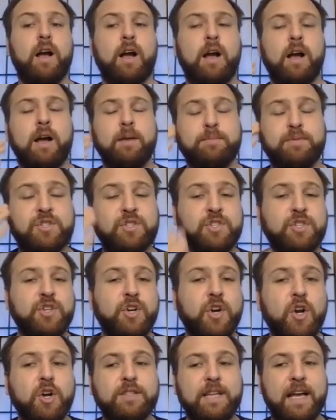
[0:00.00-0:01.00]

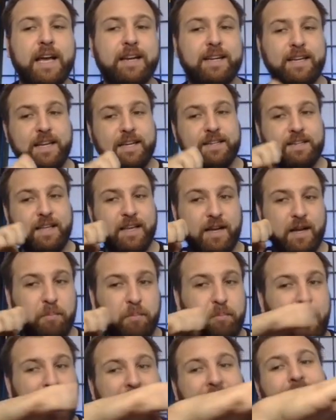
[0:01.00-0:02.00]
obscure techniques like a
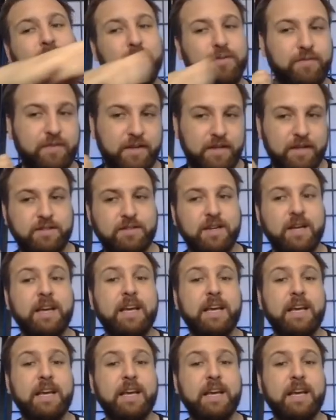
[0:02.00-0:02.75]
panther fist